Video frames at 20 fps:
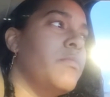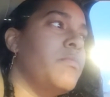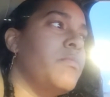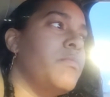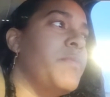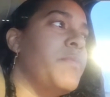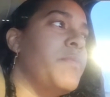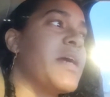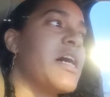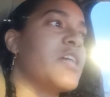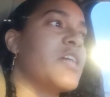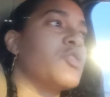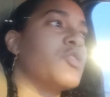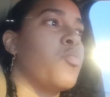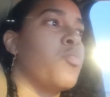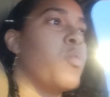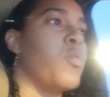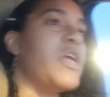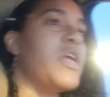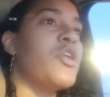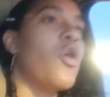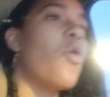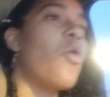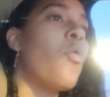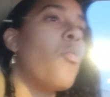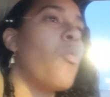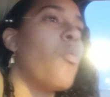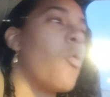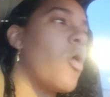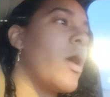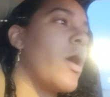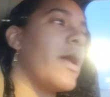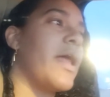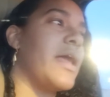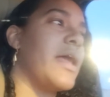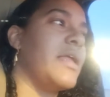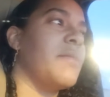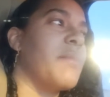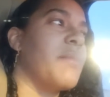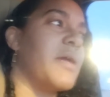because we don't want
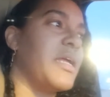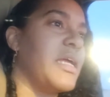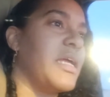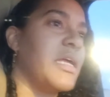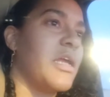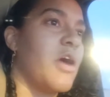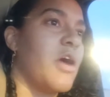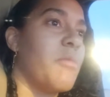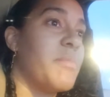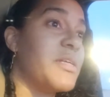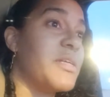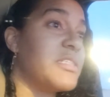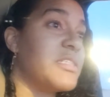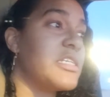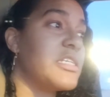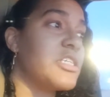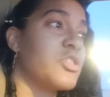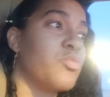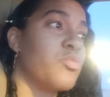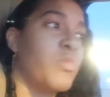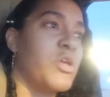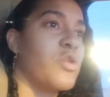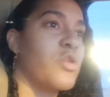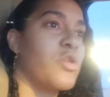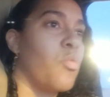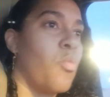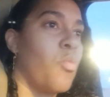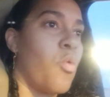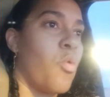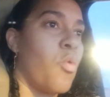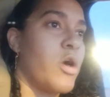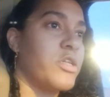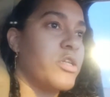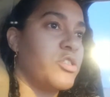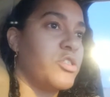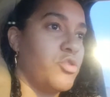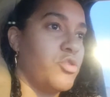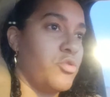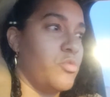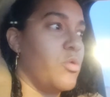anybody in our business. We don't want
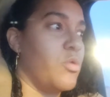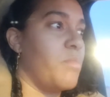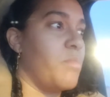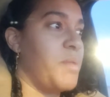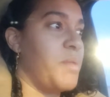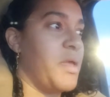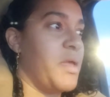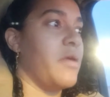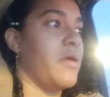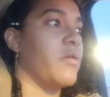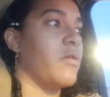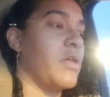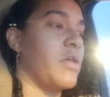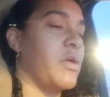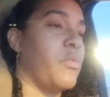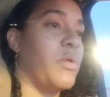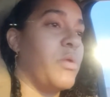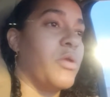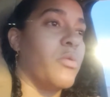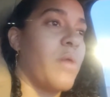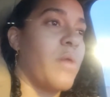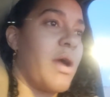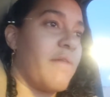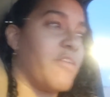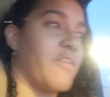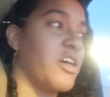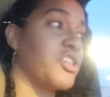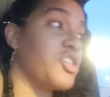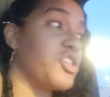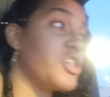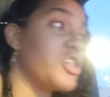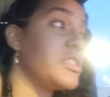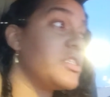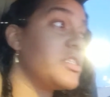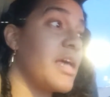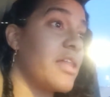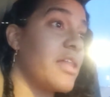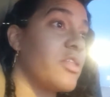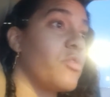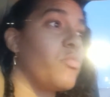to appear like we don't have our shit
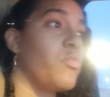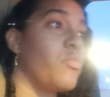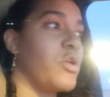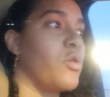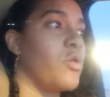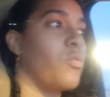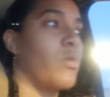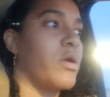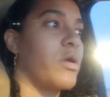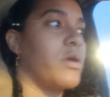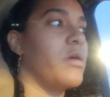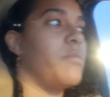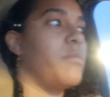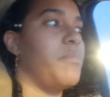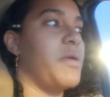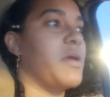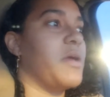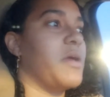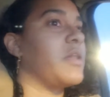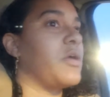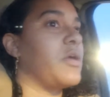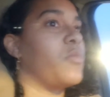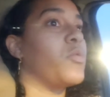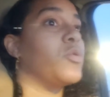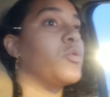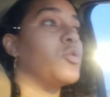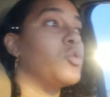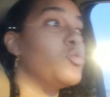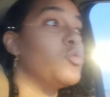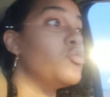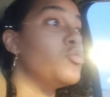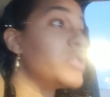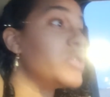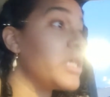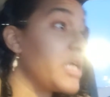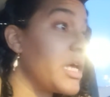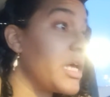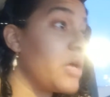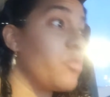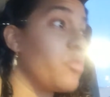together. We don't want to appear like we're
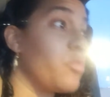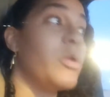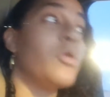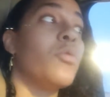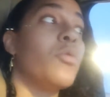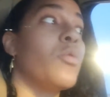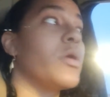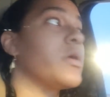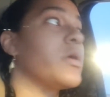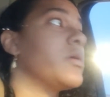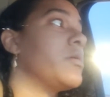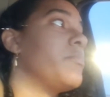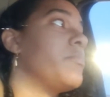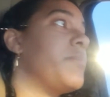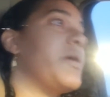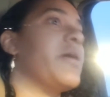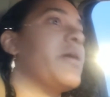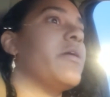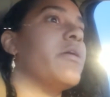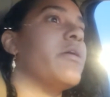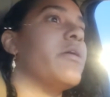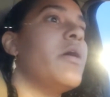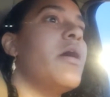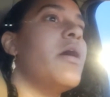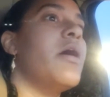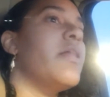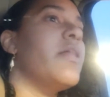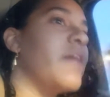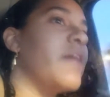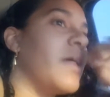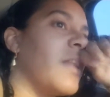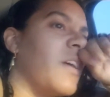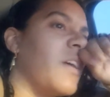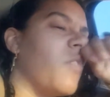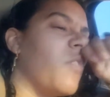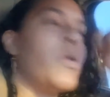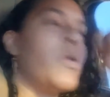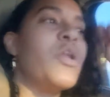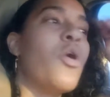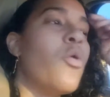losing it. We don't want to appear that like
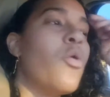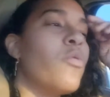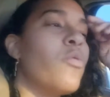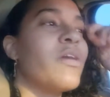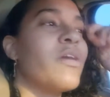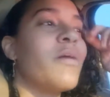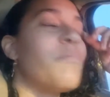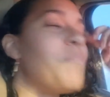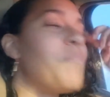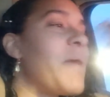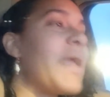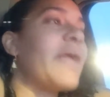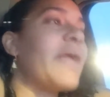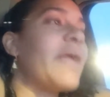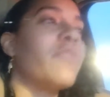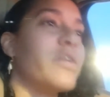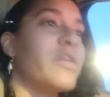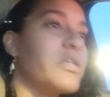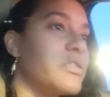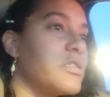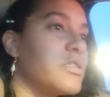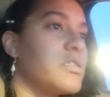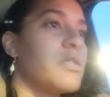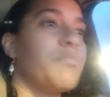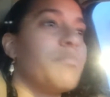we don't, the appearance, the